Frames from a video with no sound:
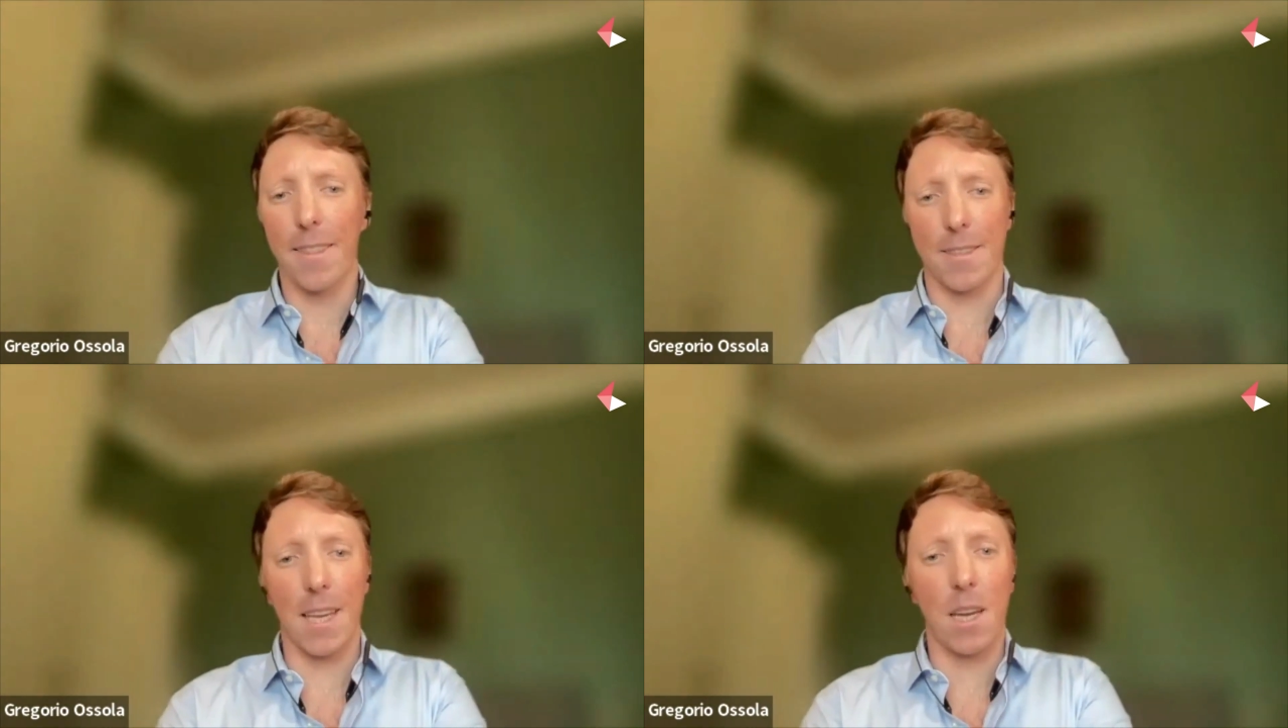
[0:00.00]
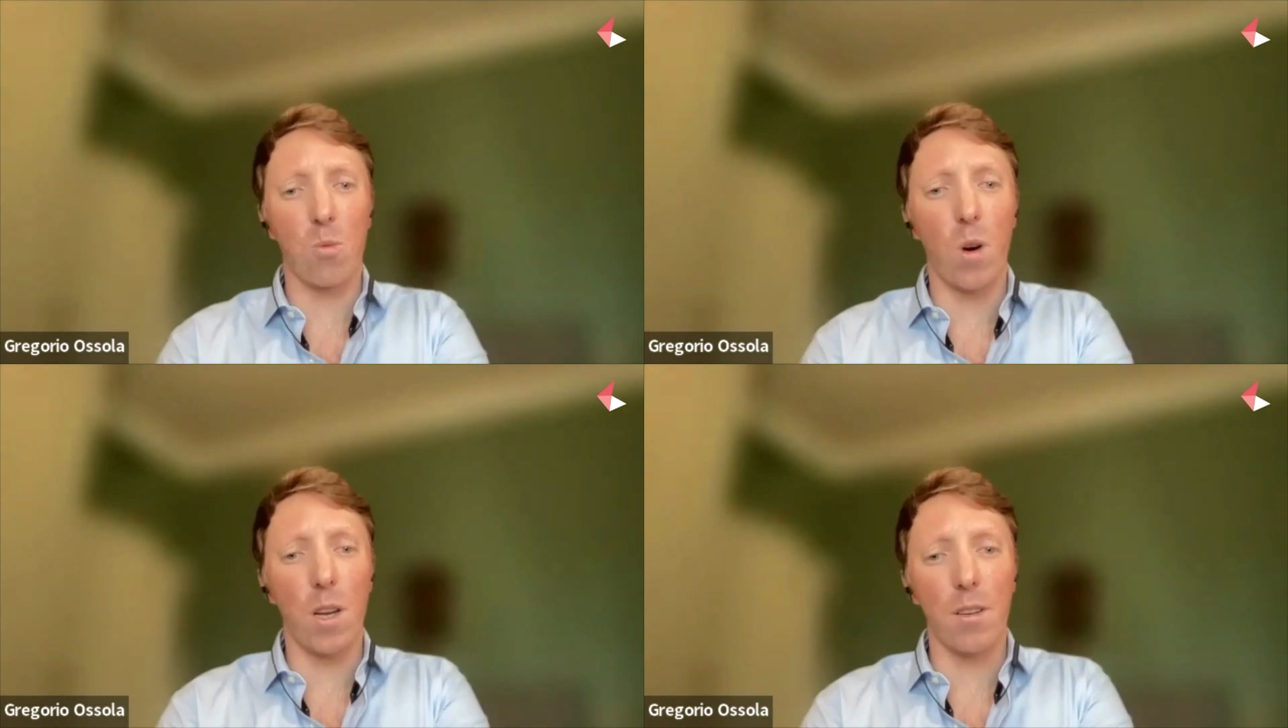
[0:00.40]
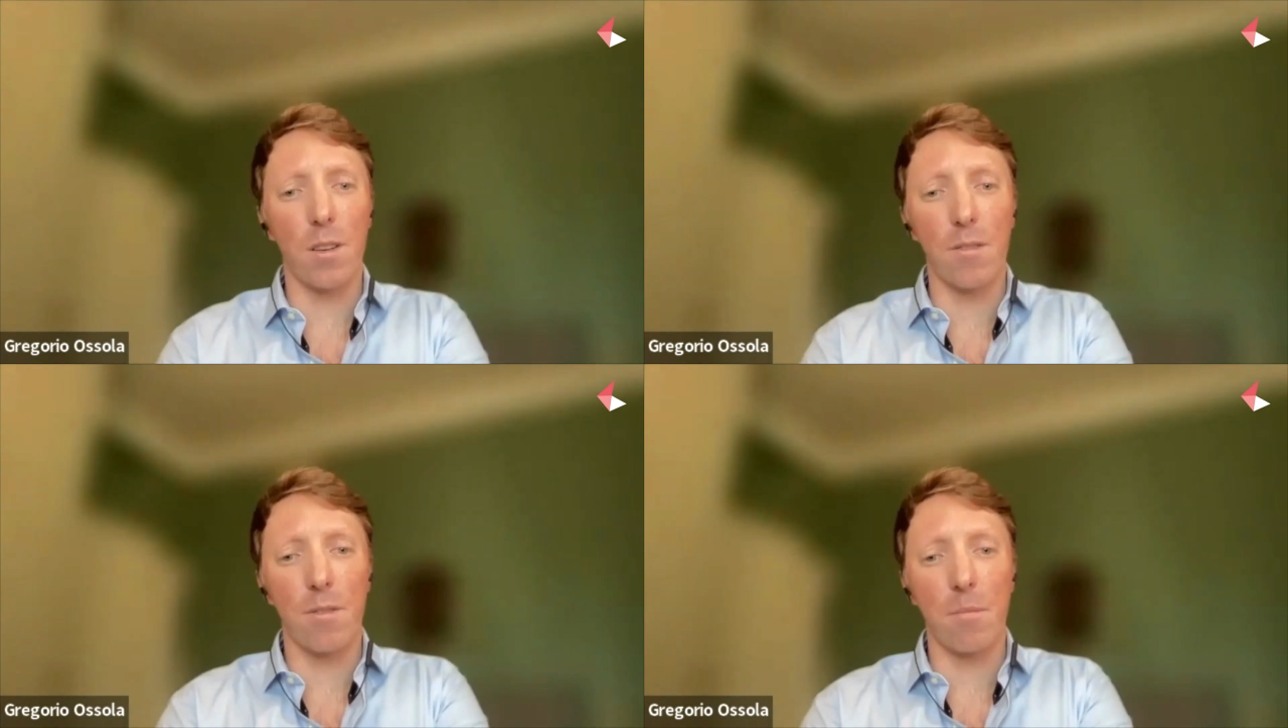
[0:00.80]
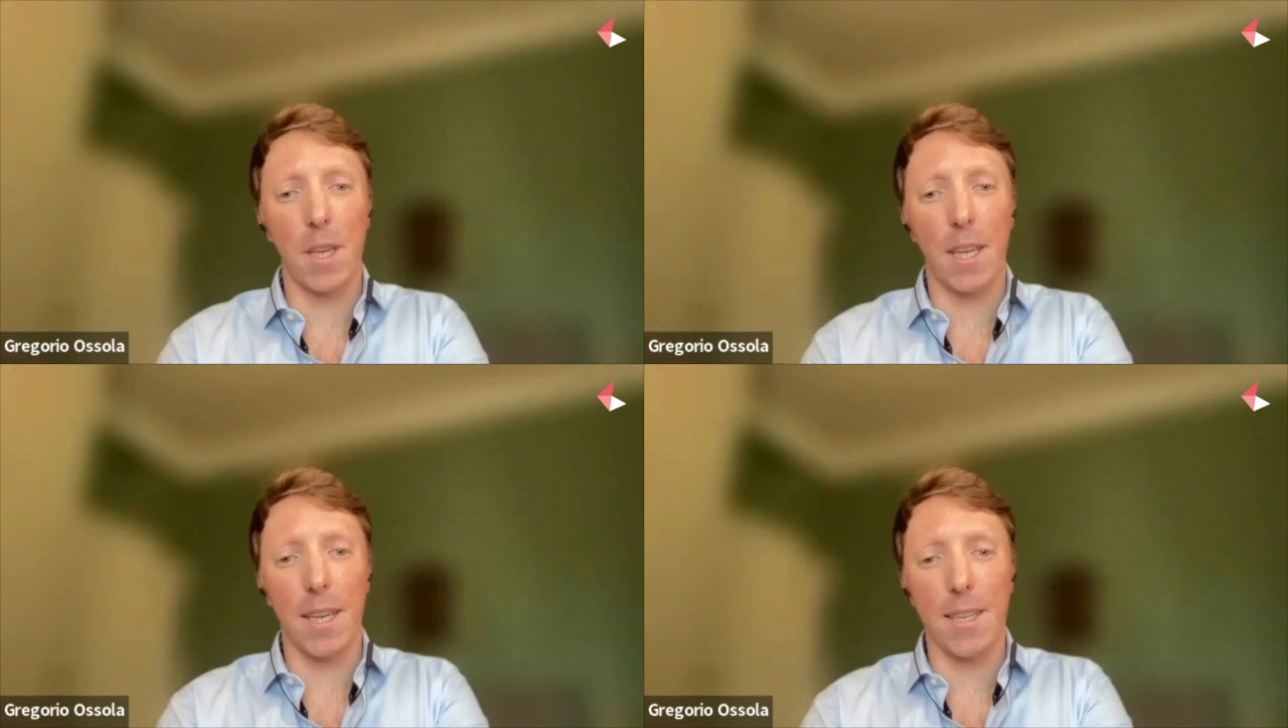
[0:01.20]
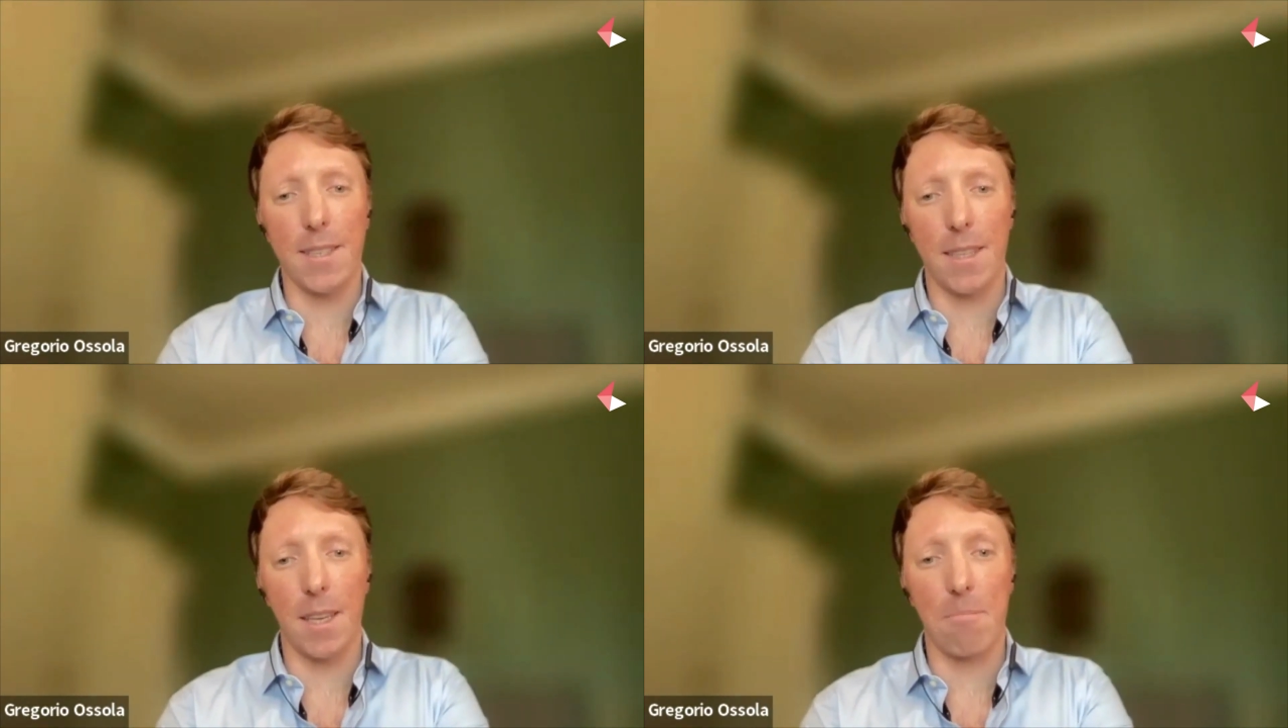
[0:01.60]
The second one for me is
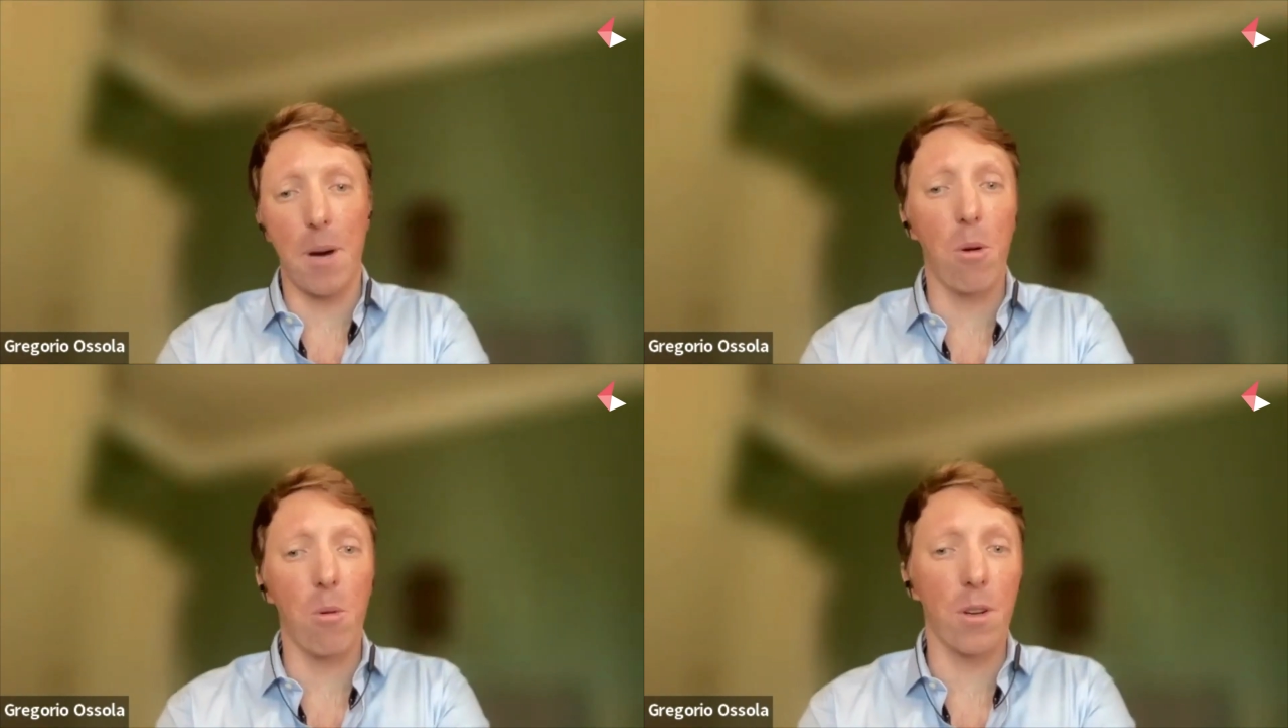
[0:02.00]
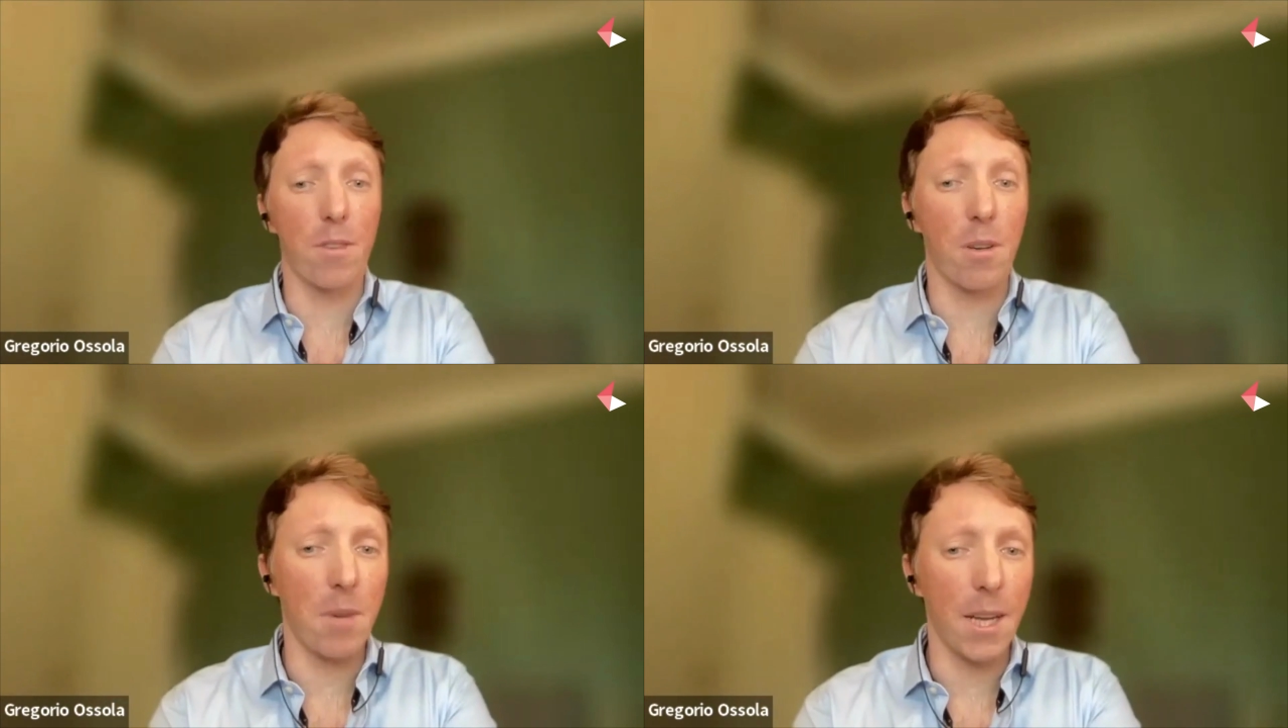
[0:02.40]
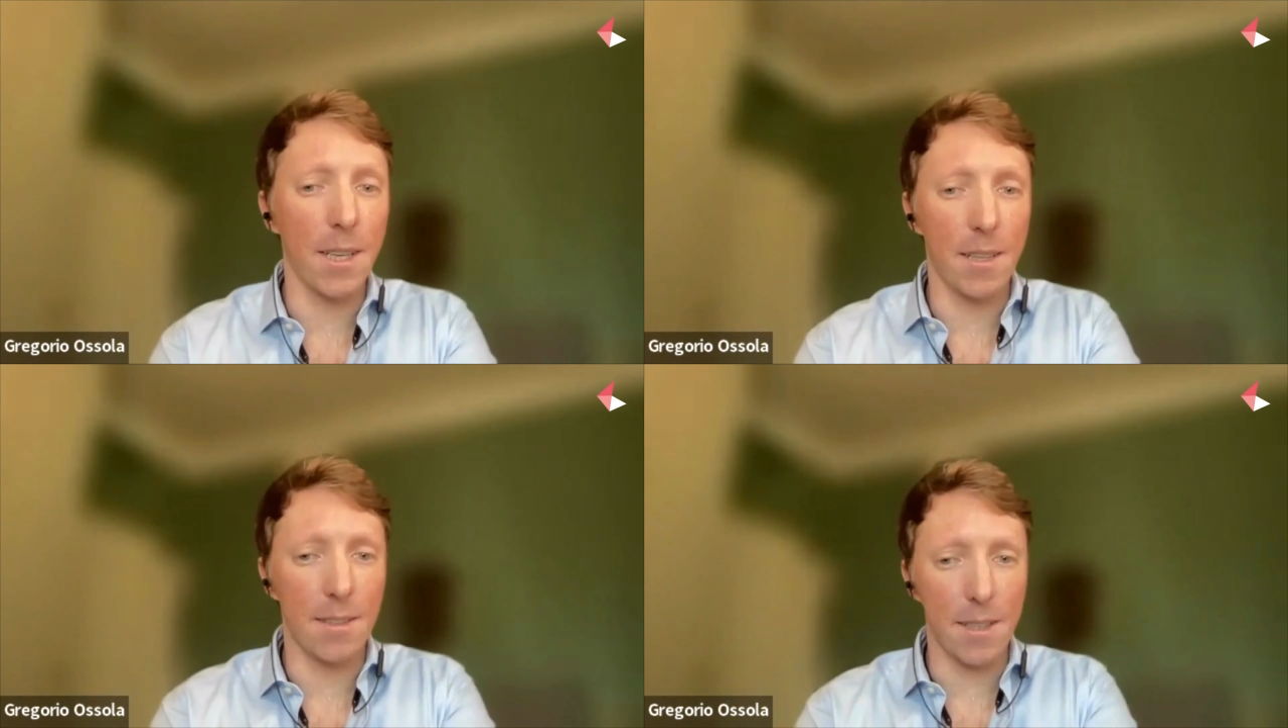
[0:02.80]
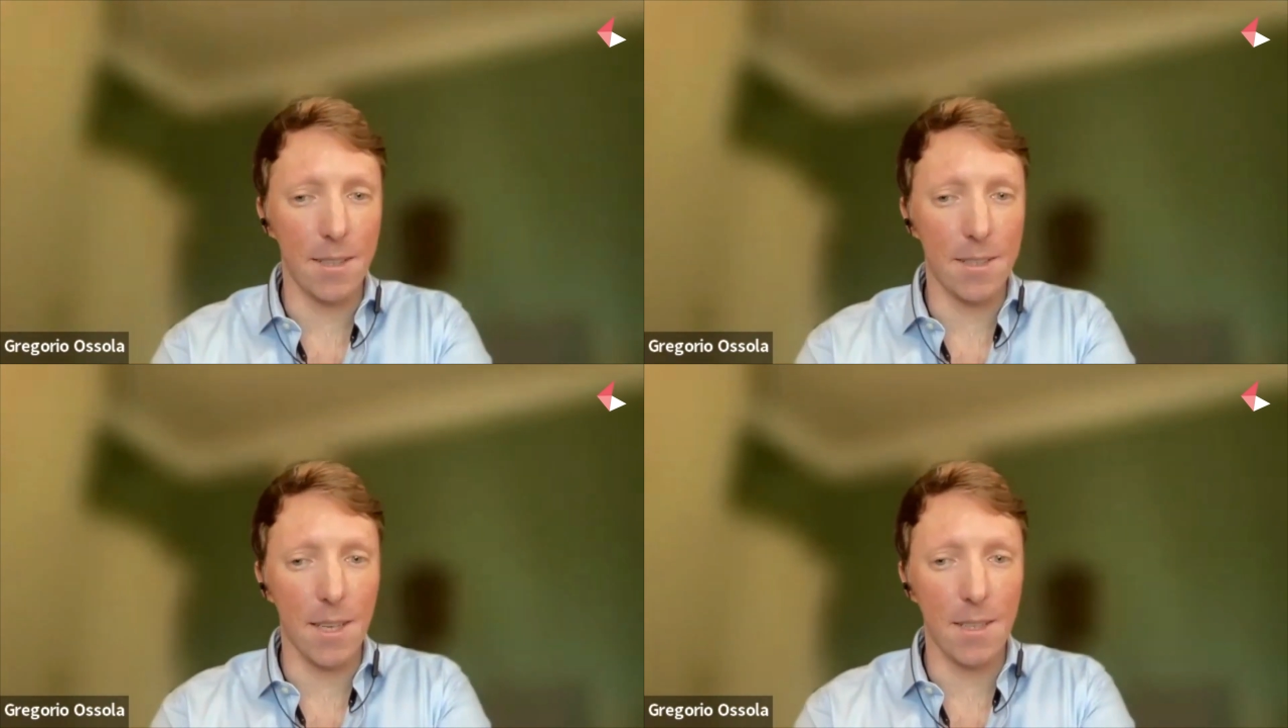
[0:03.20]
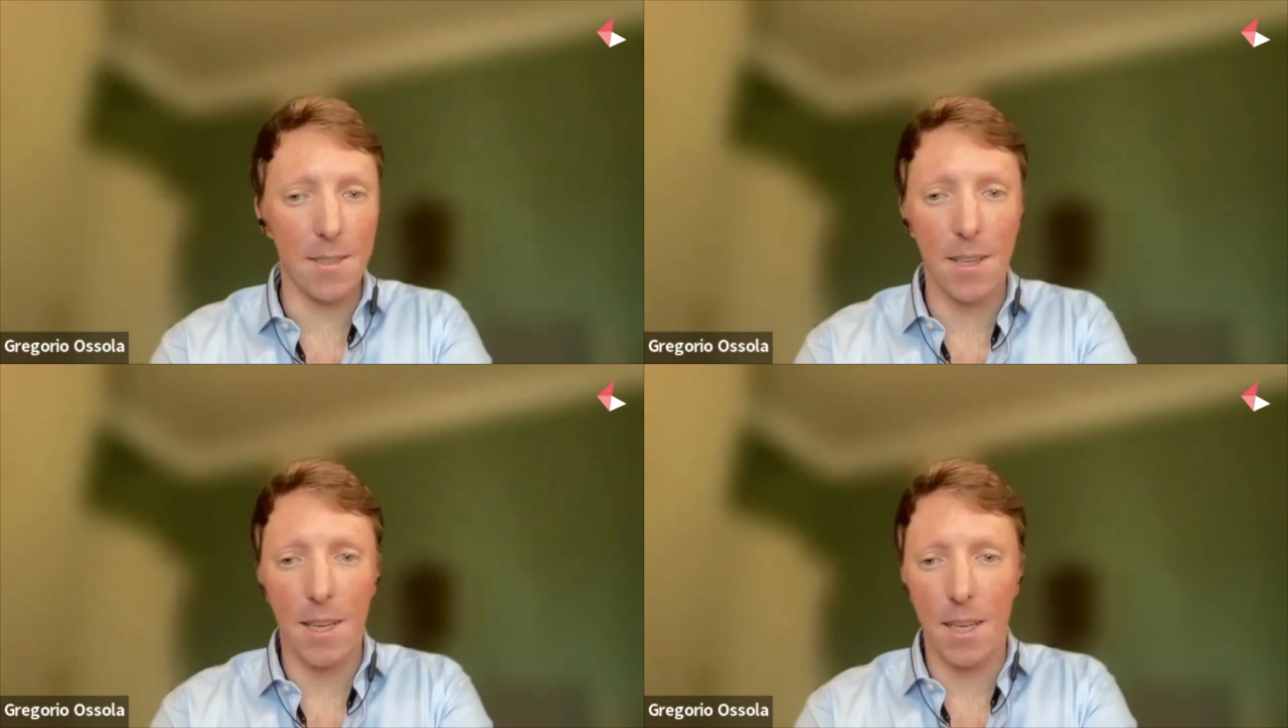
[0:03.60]
the power of combining data sets,